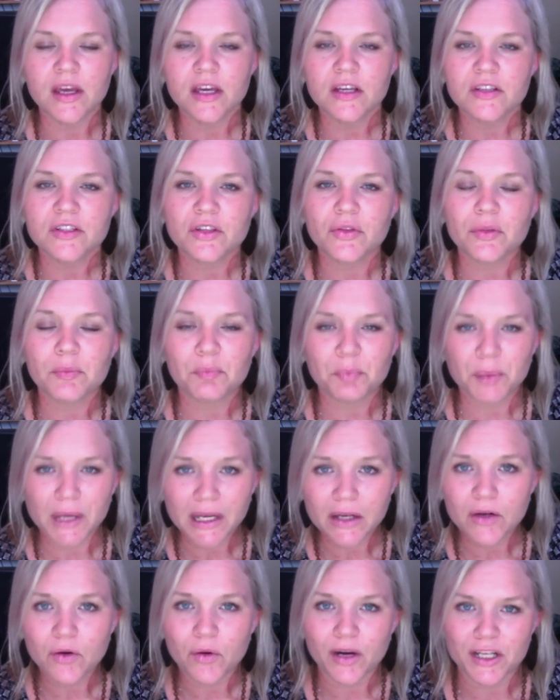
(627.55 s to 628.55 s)
So the
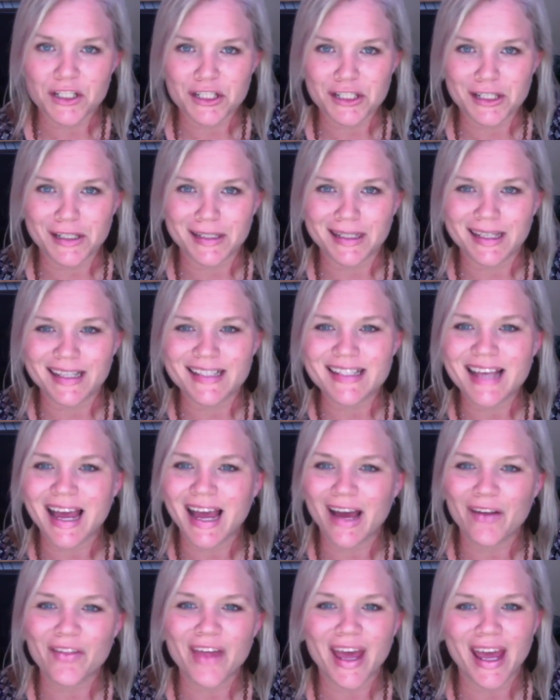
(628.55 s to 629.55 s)
big question is,
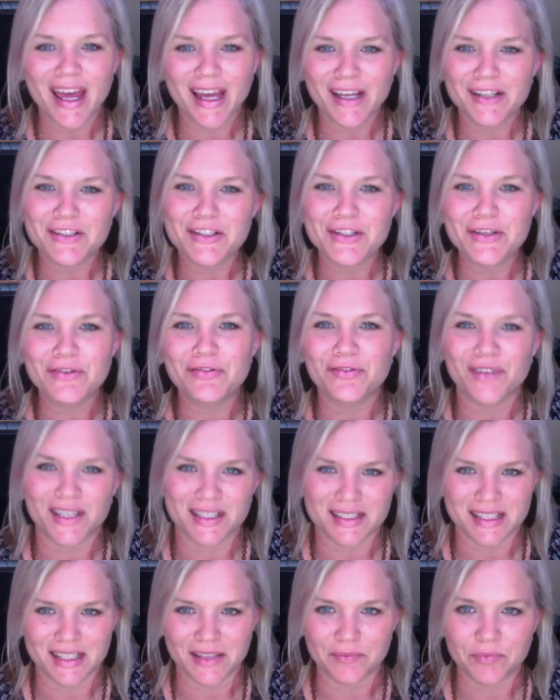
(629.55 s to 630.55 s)
how the heck do you
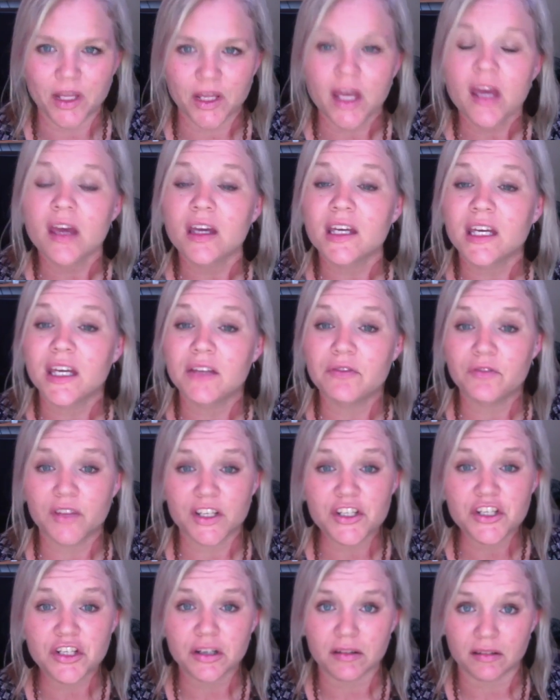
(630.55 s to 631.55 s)
fix it?
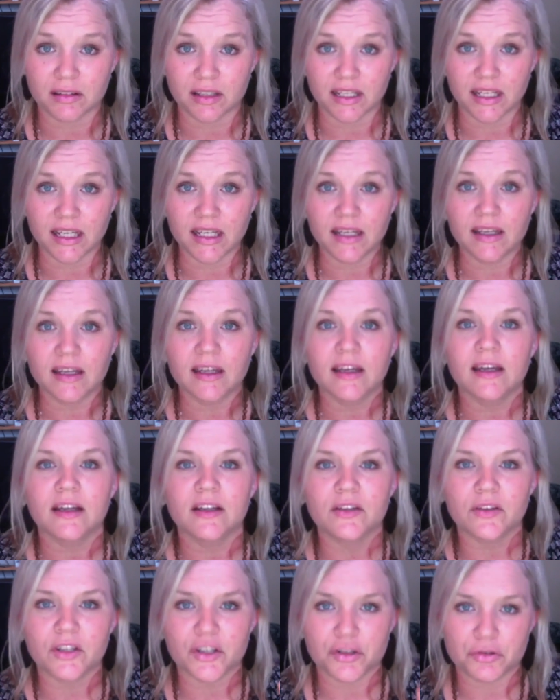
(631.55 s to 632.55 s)
Conventionally,
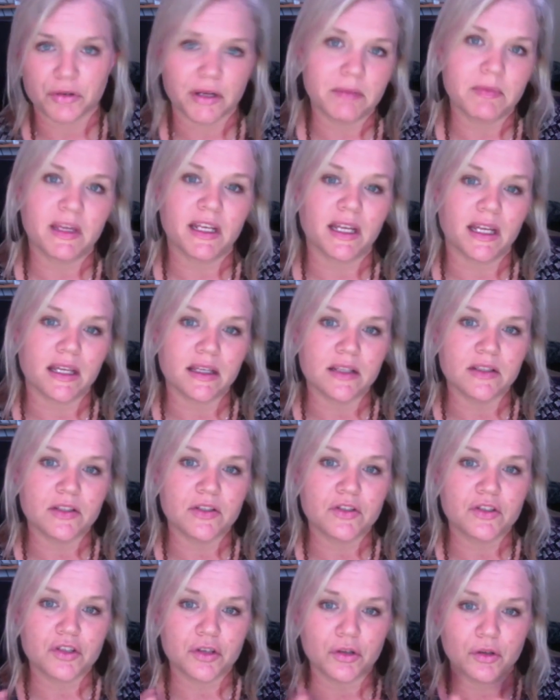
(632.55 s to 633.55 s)
the treatment
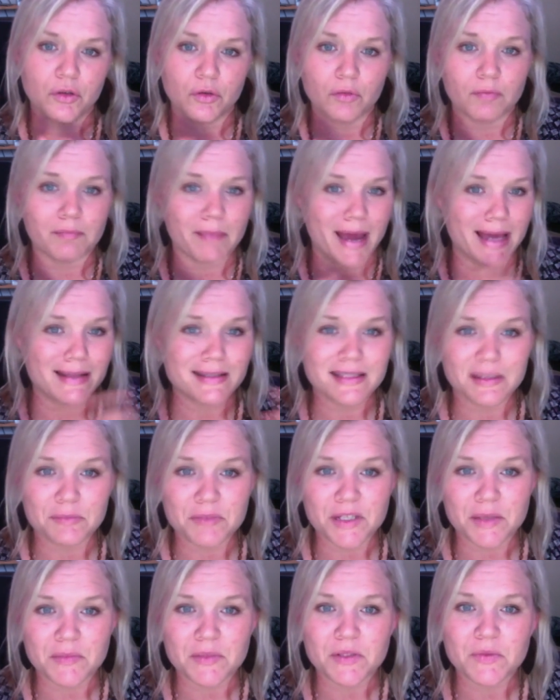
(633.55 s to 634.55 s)
is to mask
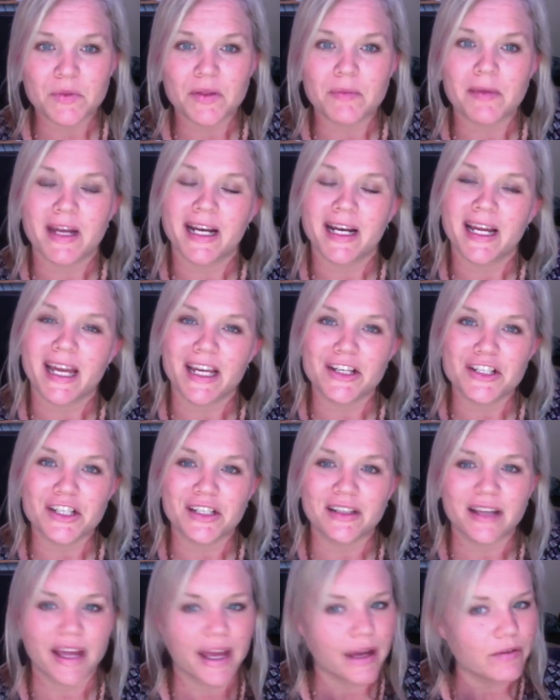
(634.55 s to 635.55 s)
symptoms with a
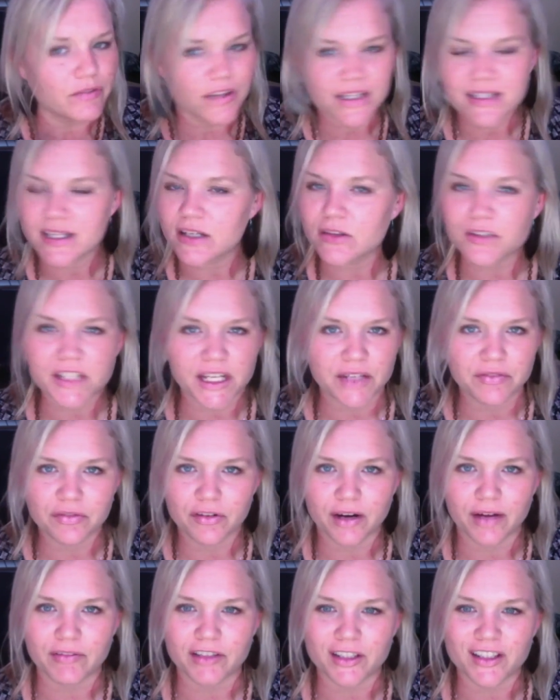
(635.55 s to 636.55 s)
medication every single day
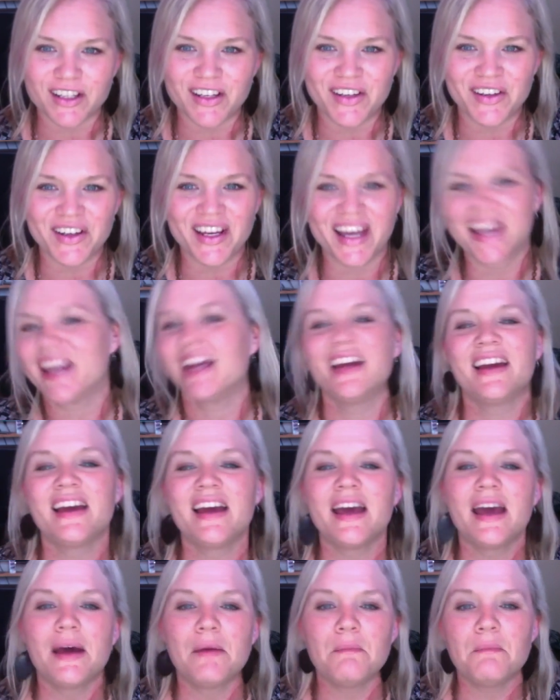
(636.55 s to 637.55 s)
forever, okay?
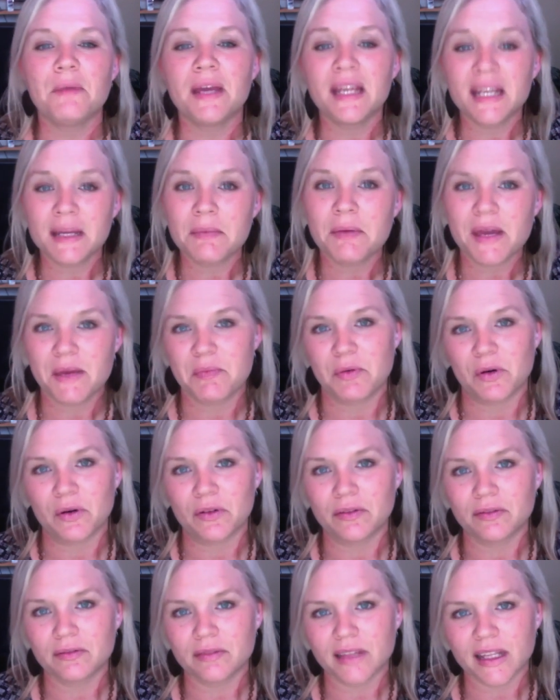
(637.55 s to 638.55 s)
Many
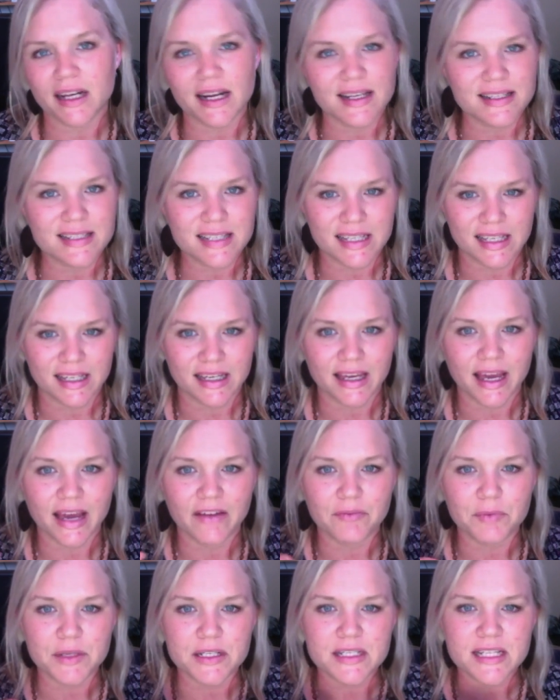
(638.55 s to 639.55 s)
people that I see
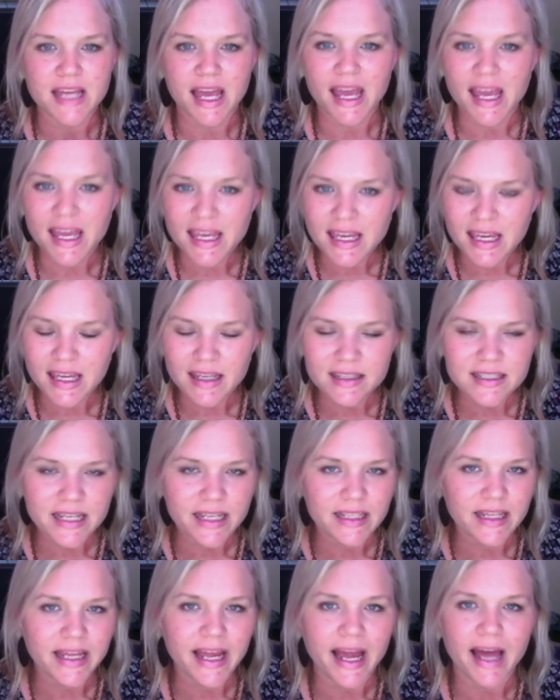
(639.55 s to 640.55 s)
have been taking
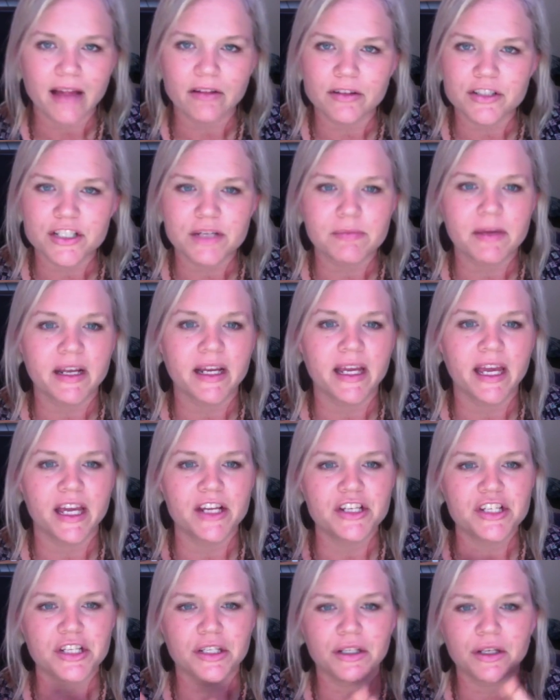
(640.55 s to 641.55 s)
daily allergy
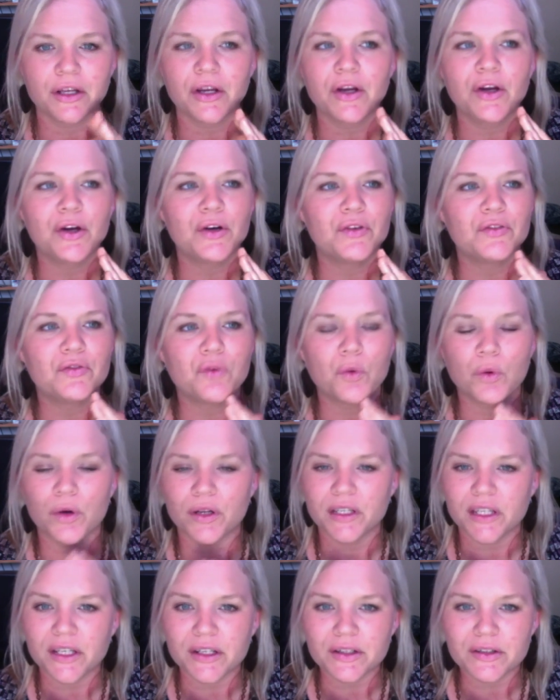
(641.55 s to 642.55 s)
medication for
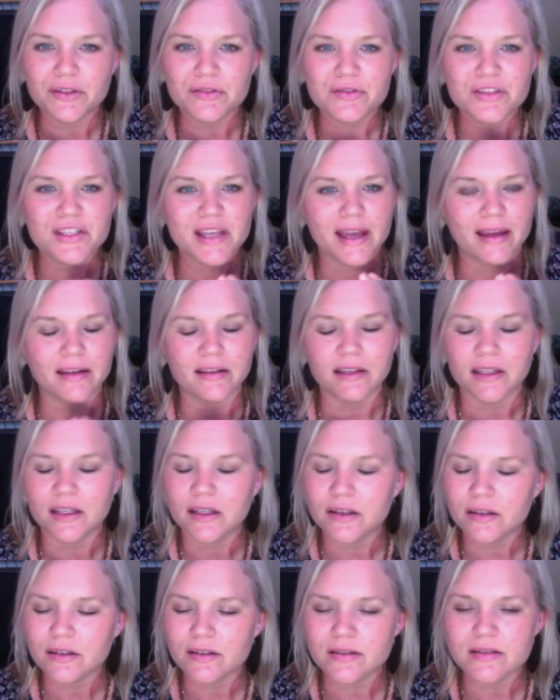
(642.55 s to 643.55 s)
years and
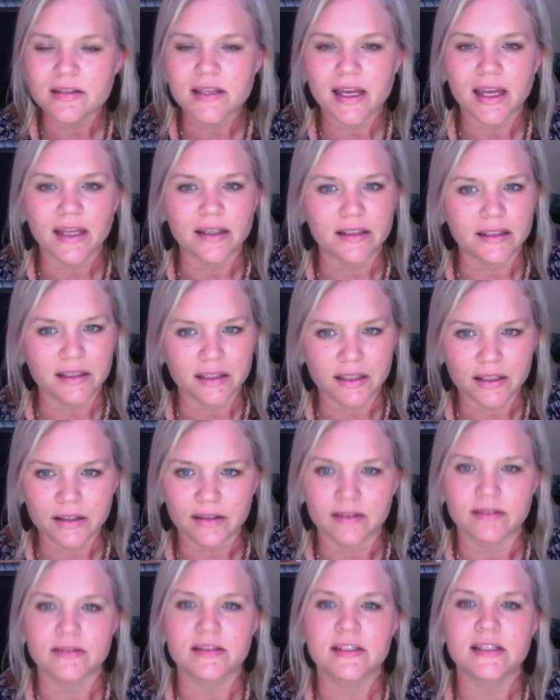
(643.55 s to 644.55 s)
years and
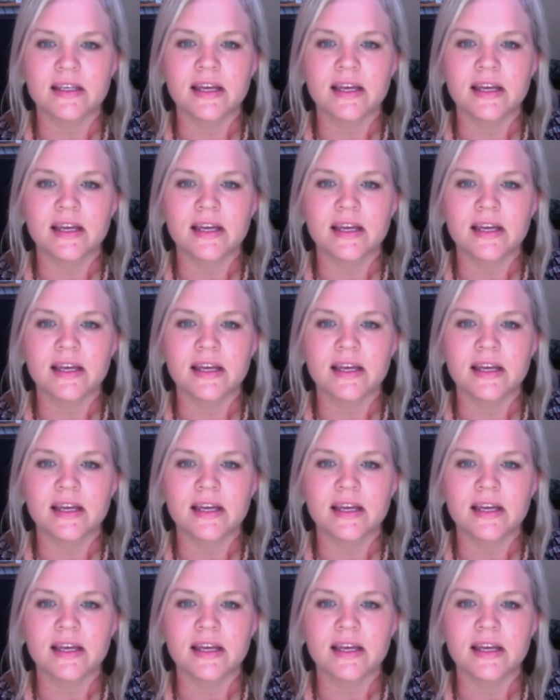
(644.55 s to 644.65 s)
years.